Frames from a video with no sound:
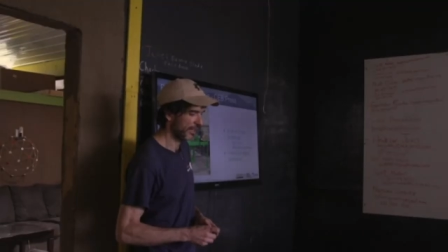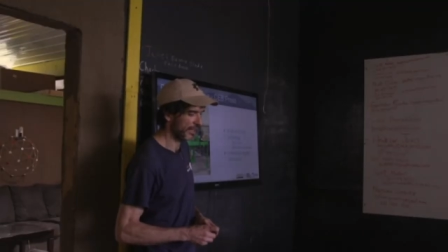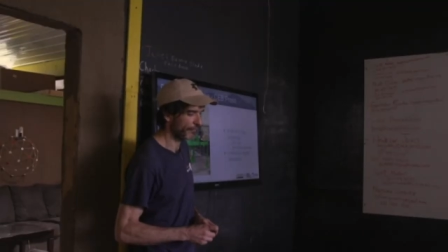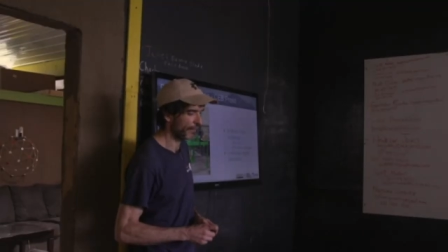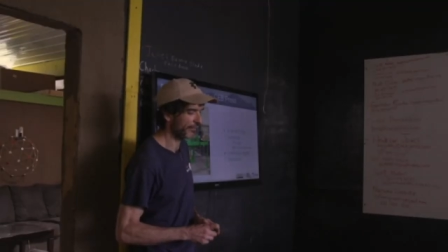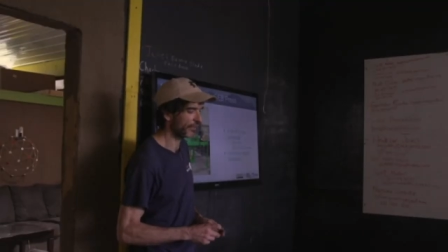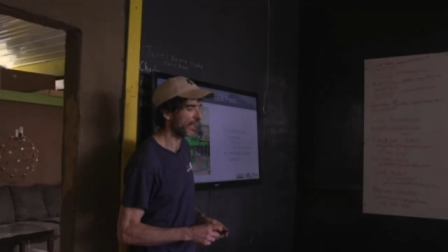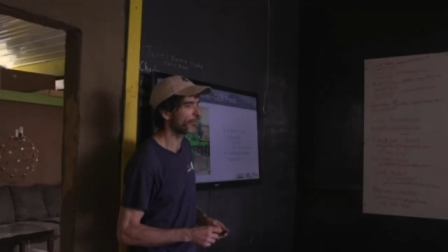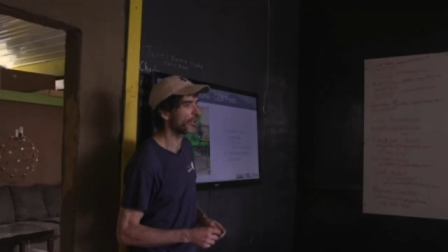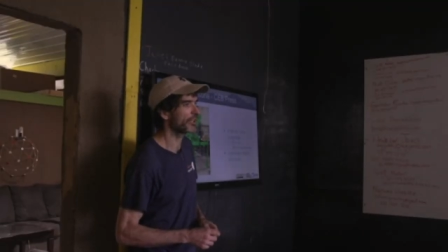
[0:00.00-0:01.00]
and
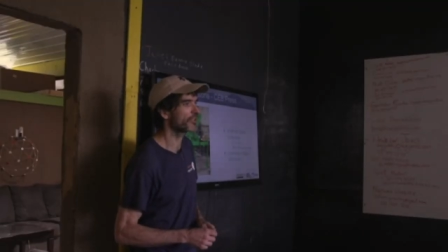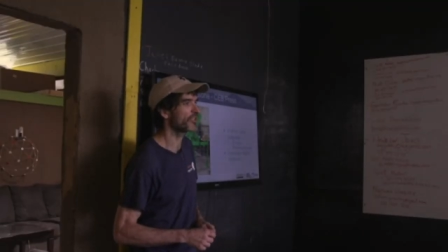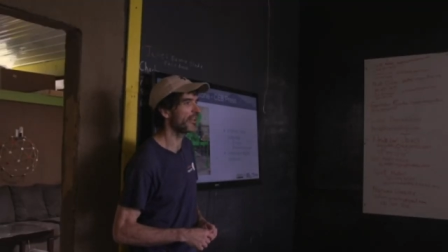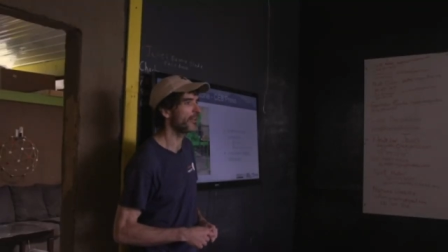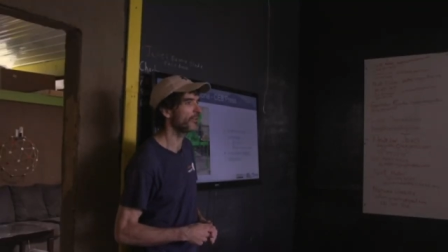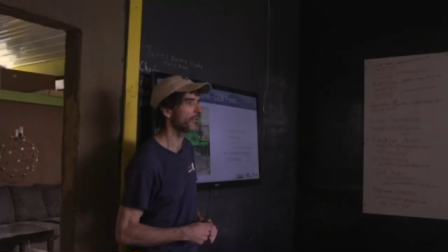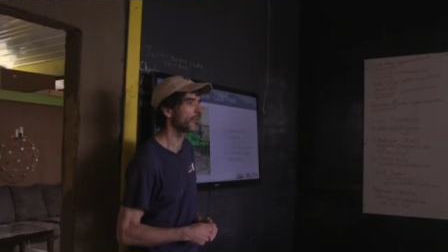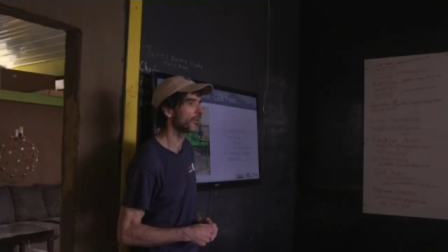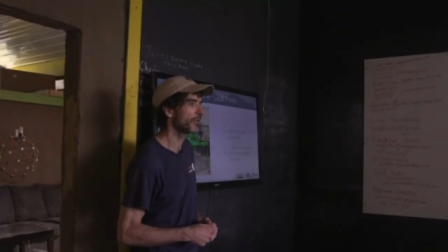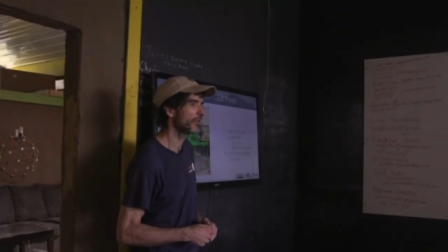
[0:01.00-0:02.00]
$5K product sale.
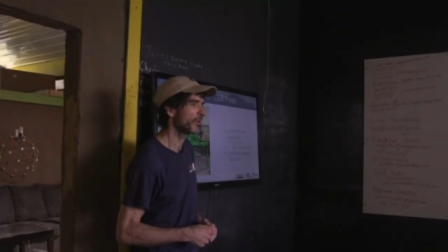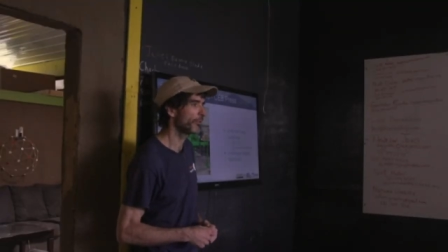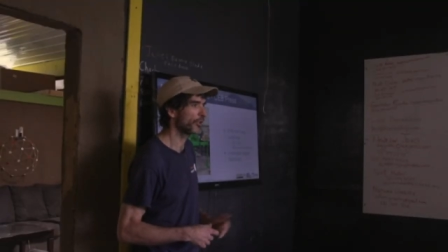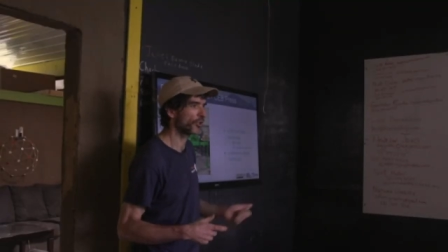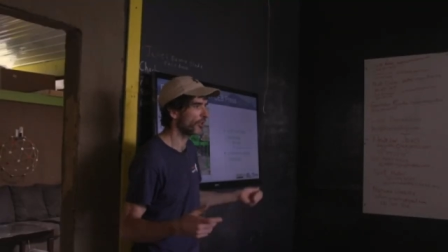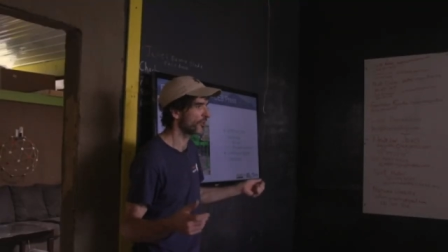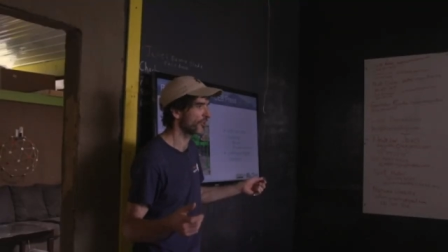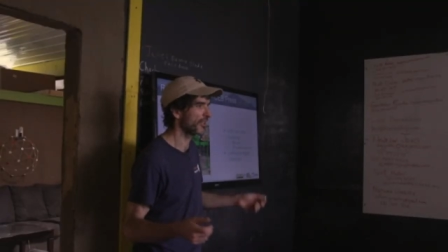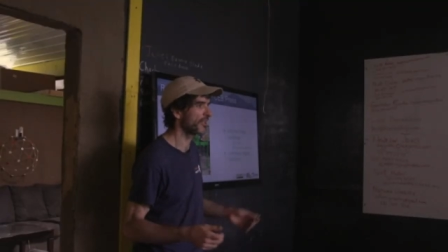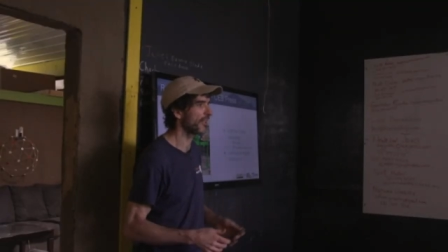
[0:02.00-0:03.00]
We charge,
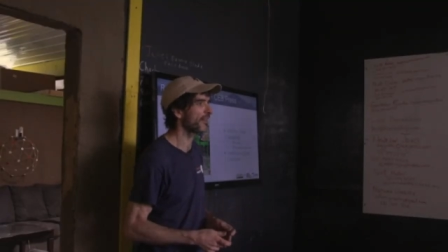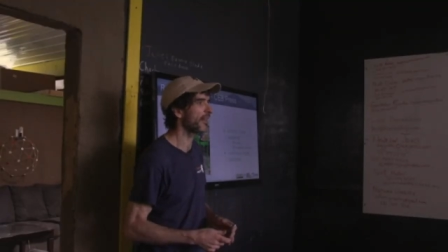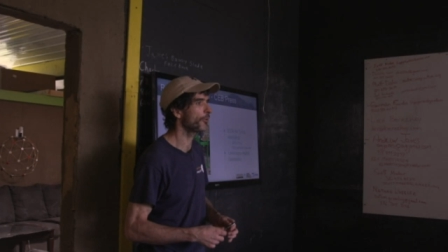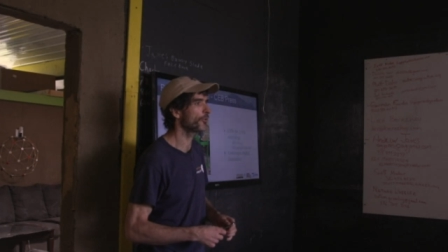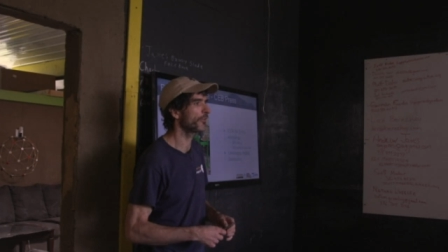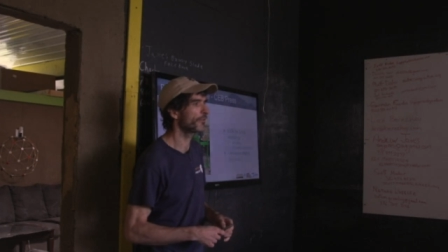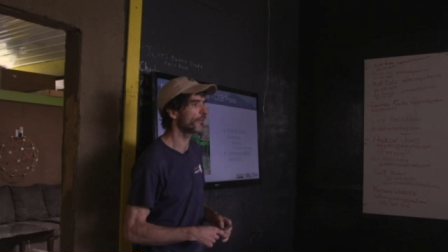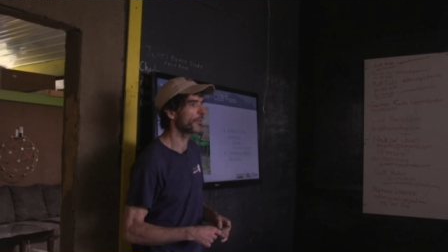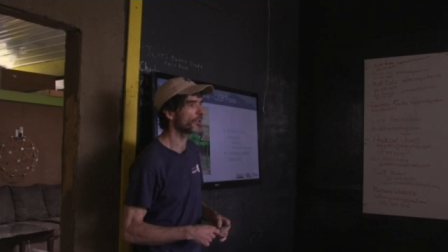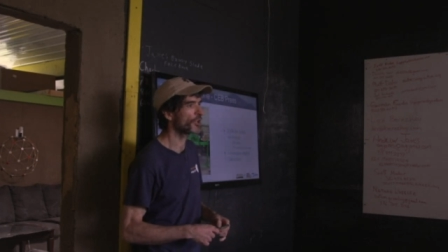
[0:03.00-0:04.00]
say, $10,000 for
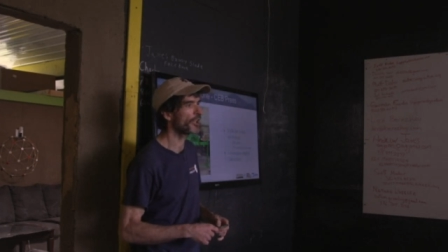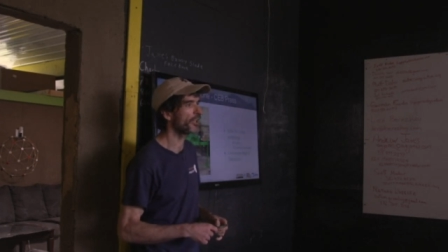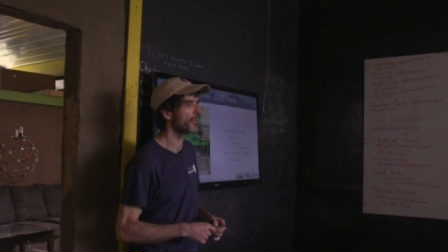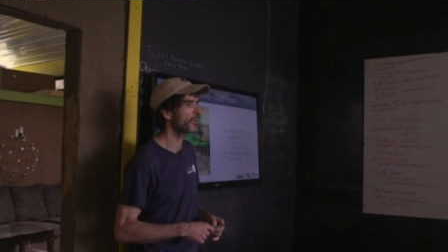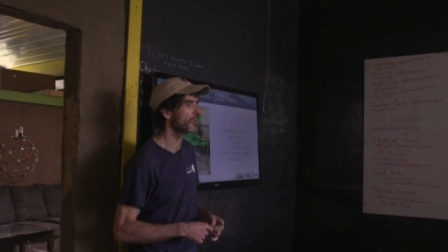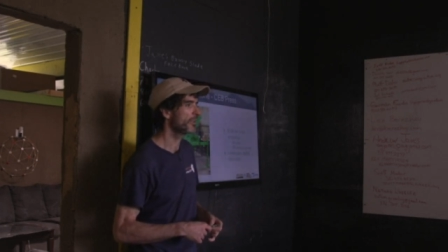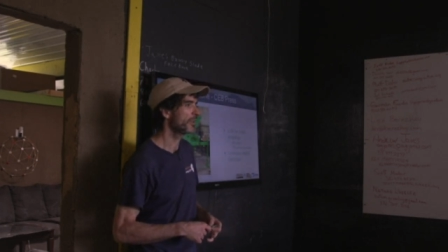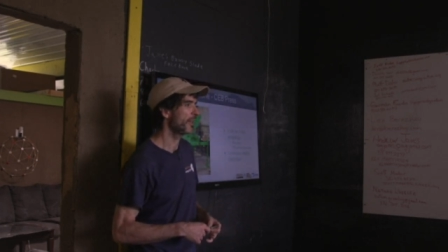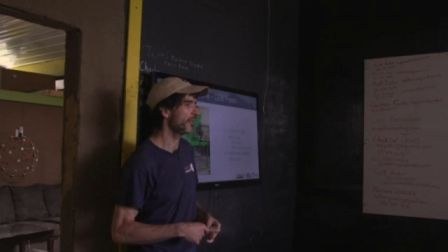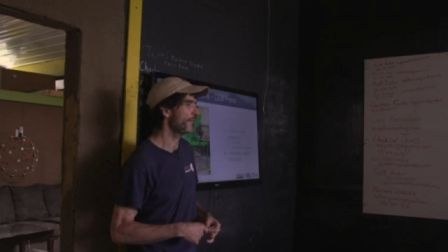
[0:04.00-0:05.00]
the machine,
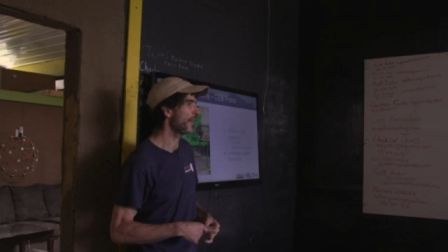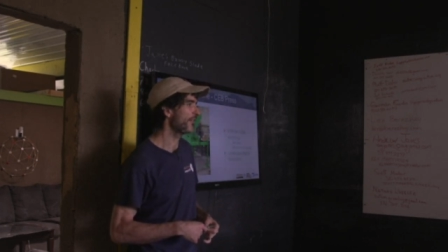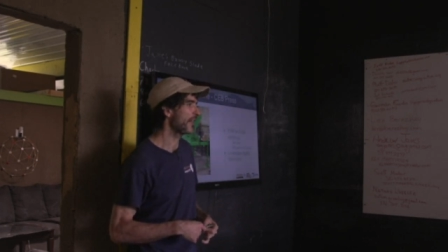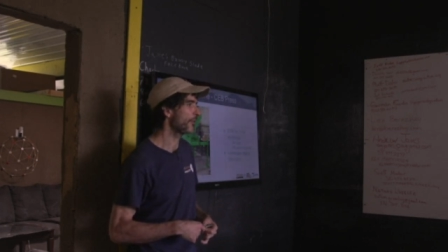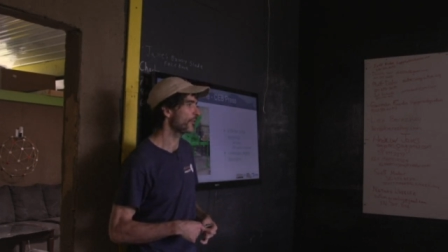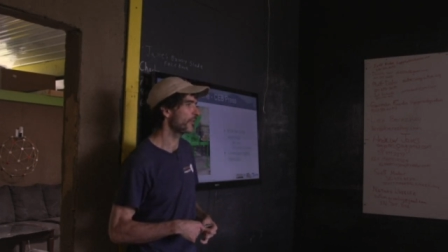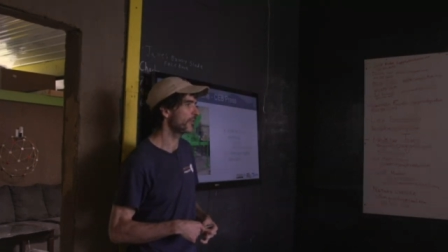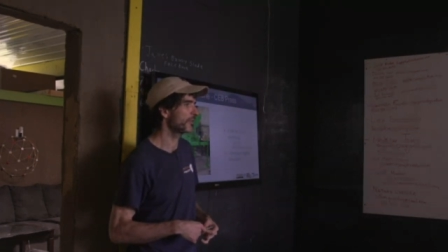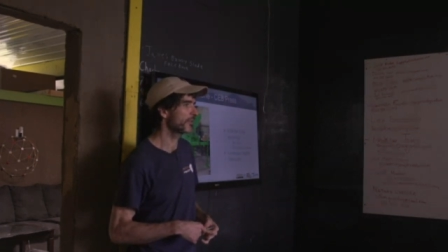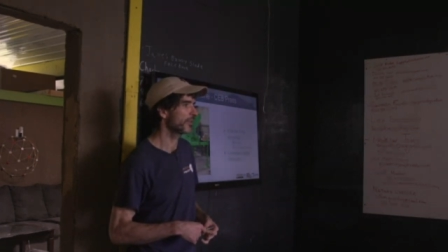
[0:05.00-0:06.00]
and $5,000
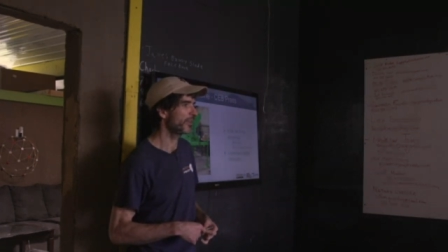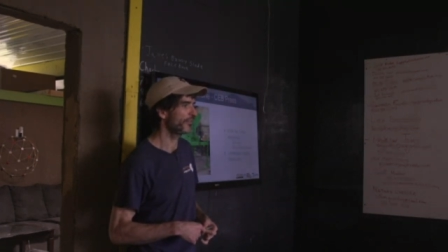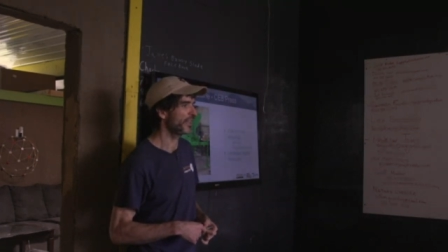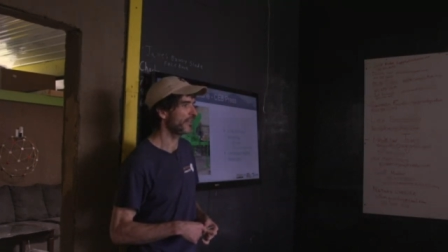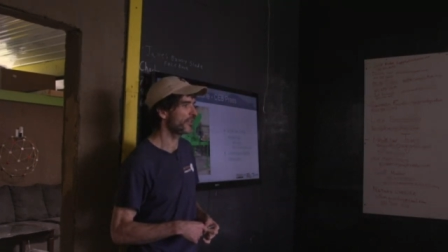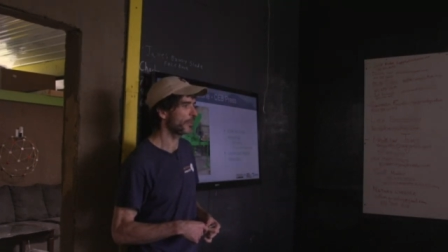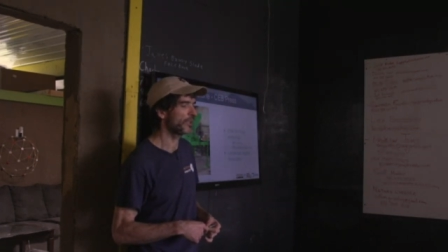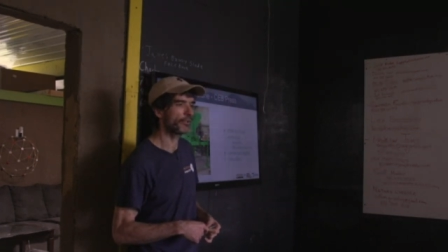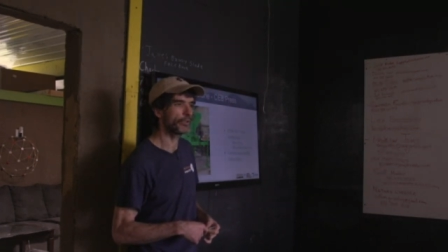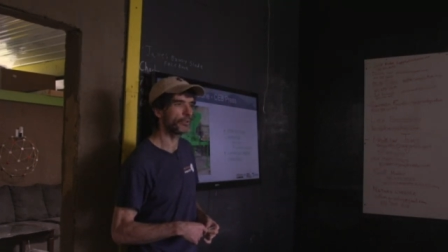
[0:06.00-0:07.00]
of that is
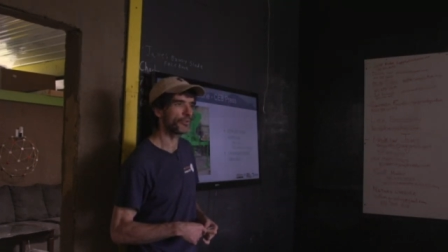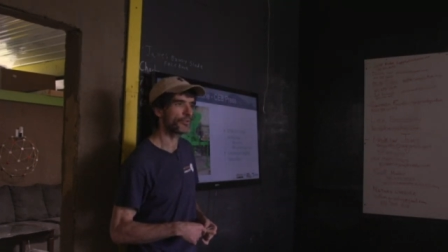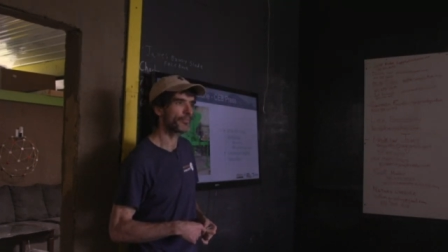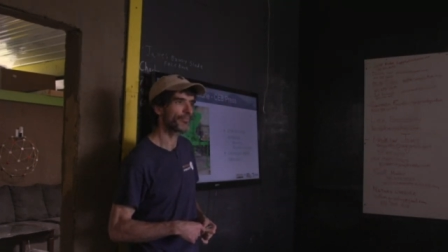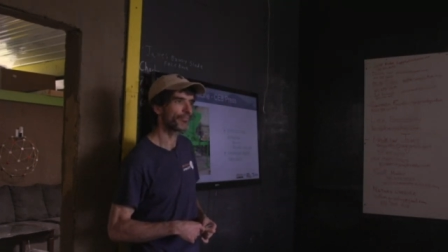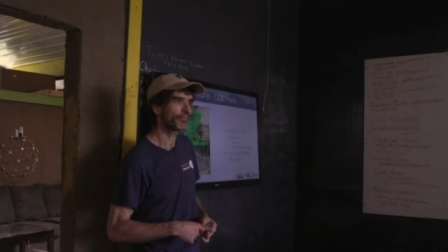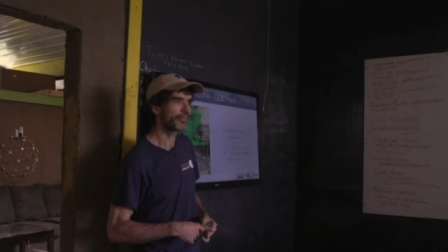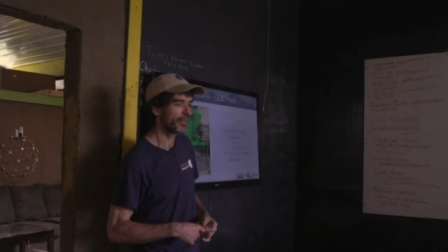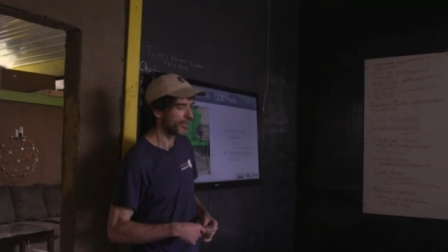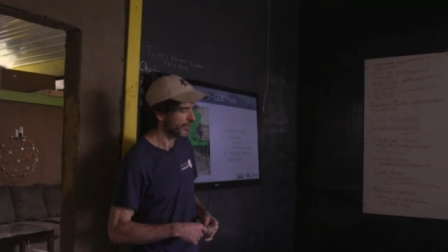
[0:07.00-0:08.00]
materials.
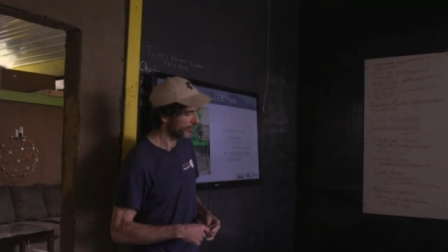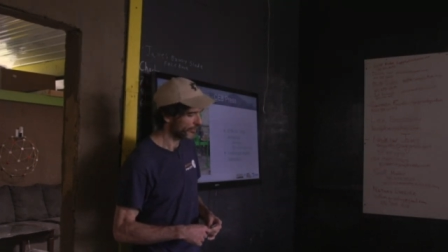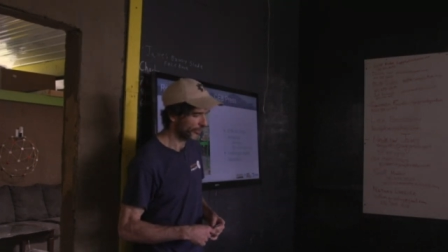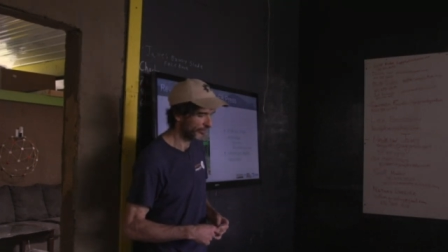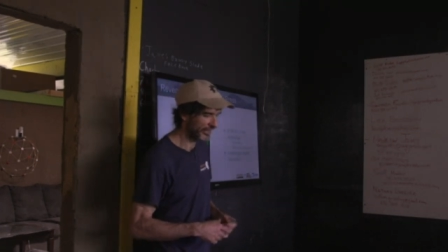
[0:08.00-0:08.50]
So